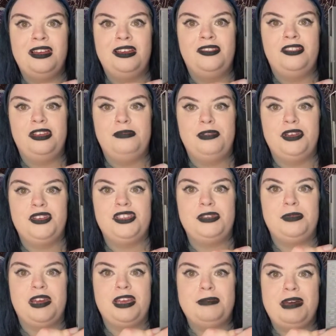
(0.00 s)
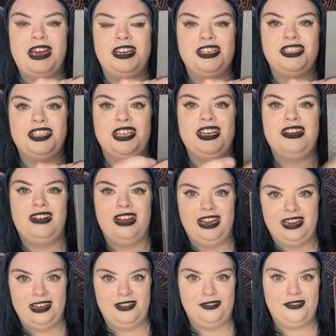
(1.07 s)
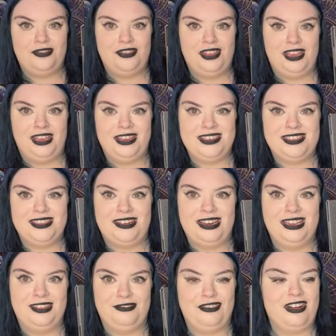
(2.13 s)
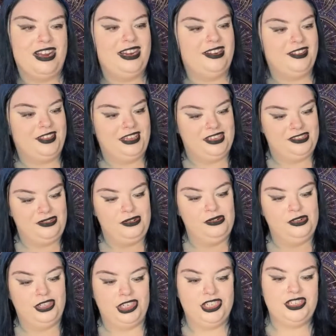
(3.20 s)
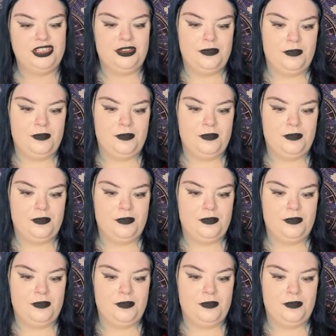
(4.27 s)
the Beauty Bay packaging. I love the style of the writing. I think it's gorgeous.